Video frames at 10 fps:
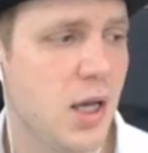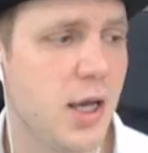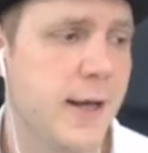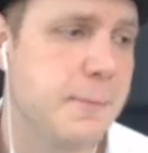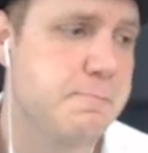
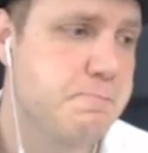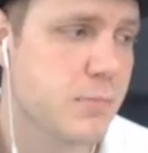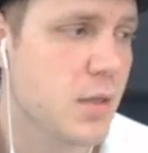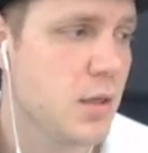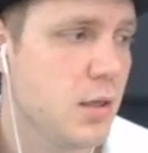Um,
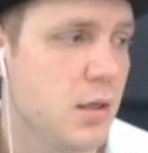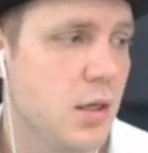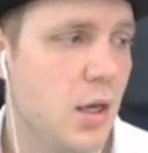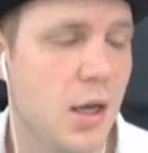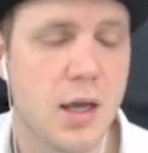
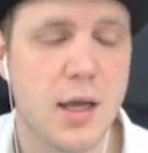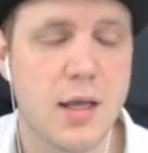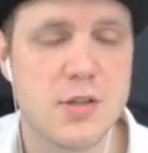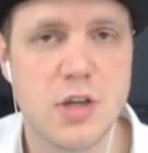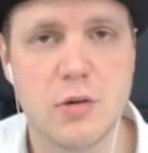
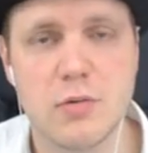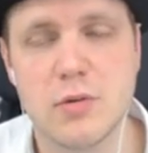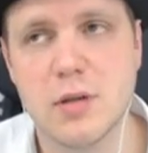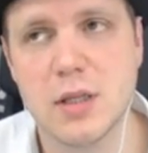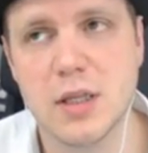uh, so,
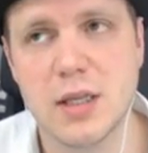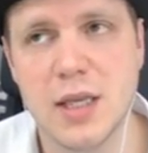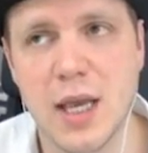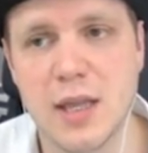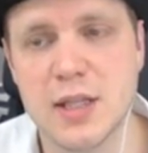
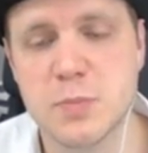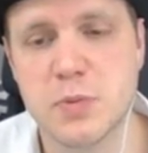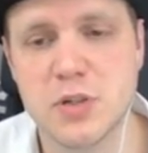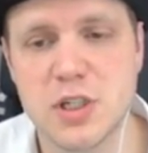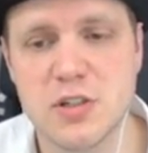yeah, that's
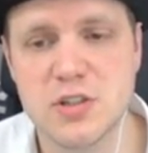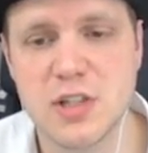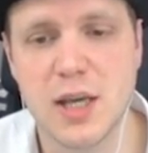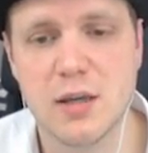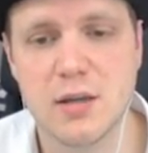pretty. She can
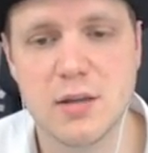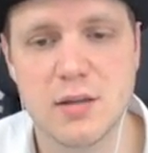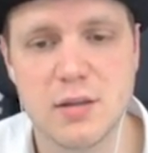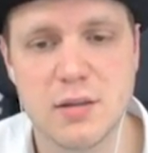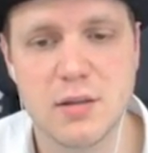stack
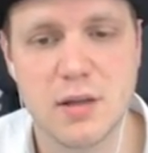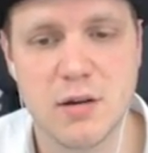her.